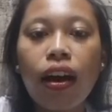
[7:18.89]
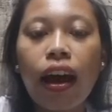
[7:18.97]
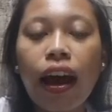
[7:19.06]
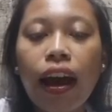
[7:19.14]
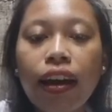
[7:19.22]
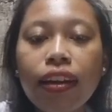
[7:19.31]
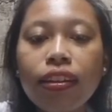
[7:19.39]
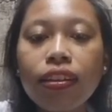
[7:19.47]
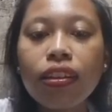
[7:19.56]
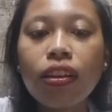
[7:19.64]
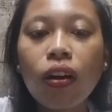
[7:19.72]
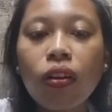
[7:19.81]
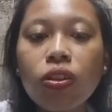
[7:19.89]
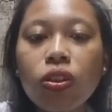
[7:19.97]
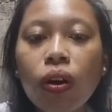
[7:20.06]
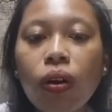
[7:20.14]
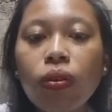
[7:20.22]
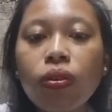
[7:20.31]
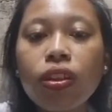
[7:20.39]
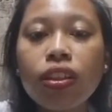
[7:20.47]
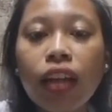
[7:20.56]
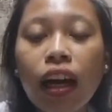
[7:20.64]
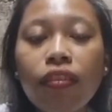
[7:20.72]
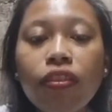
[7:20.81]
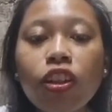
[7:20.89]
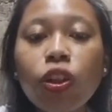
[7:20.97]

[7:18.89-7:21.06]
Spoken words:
and also discover